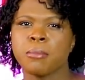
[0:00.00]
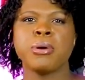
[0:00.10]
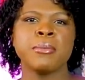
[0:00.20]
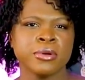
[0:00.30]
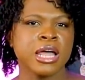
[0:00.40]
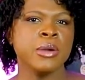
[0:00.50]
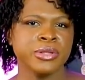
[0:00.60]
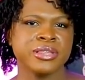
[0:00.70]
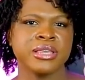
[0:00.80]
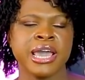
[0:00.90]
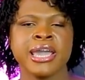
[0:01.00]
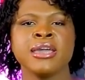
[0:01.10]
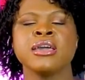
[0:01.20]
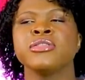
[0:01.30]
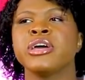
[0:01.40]
bubble, I would
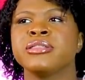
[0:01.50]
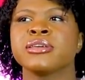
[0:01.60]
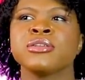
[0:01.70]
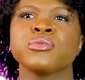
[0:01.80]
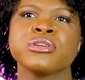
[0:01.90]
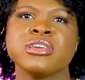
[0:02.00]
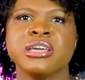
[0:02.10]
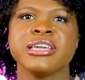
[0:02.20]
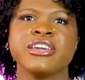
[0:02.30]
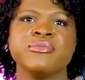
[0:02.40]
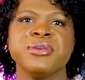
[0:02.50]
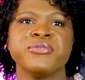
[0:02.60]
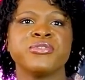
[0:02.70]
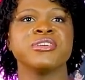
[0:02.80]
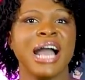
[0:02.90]
say, that doesn't really give me
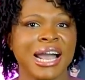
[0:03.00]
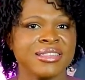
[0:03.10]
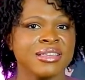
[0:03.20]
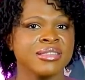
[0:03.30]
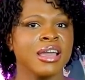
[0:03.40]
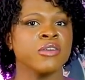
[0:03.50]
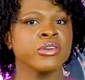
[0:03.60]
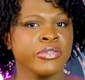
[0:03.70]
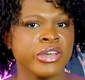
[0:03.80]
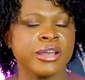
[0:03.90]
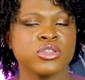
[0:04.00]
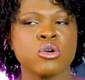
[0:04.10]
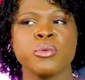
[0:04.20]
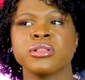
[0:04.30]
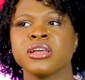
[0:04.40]
full access to everything.
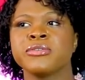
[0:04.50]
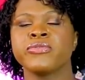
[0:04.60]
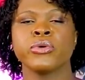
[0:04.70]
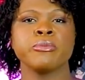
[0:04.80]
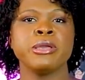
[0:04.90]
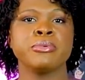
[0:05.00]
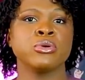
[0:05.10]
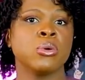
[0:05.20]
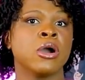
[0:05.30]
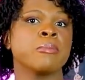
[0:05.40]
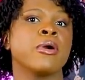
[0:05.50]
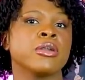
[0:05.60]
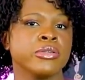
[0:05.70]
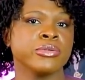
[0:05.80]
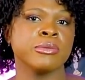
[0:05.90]
So I would love for people who are
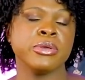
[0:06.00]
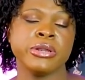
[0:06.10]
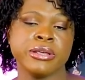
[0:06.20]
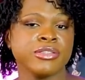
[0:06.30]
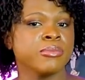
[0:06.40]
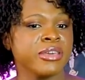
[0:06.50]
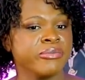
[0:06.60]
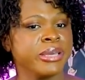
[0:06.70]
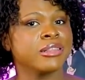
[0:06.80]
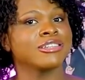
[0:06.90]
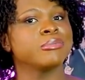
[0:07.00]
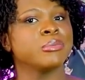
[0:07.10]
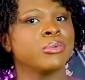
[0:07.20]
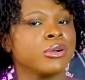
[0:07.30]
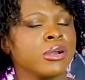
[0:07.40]
part of those communities to give me a little
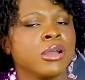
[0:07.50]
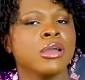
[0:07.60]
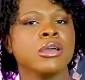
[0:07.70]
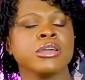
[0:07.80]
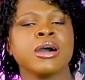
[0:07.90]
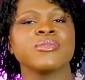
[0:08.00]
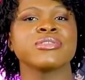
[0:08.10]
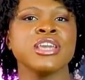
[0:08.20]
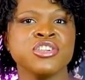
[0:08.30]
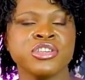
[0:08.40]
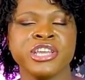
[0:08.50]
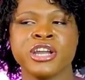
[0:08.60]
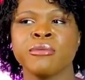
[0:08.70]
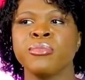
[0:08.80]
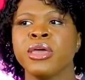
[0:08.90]
bit more conversation
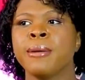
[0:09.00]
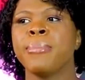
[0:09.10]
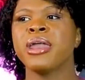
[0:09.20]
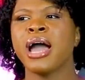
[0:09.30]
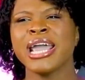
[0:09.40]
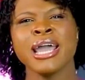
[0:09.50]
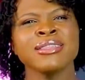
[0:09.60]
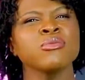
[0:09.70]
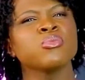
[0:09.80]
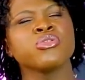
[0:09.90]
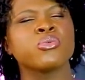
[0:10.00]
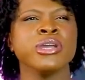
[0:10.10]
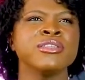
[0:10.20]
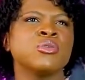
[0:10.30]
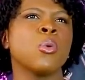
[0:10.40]
here. But I guess the
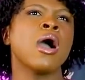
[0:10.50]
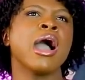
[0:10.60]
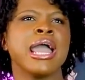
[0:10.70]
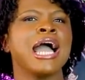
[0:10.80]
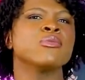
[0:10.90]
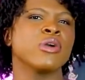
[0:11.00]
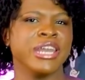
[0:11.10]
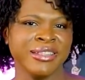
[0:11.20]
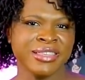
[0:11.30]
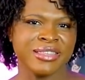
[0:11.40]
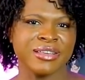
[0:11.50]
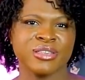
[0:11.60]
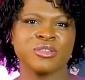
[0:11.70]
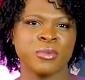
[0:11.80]
reason why I run into this is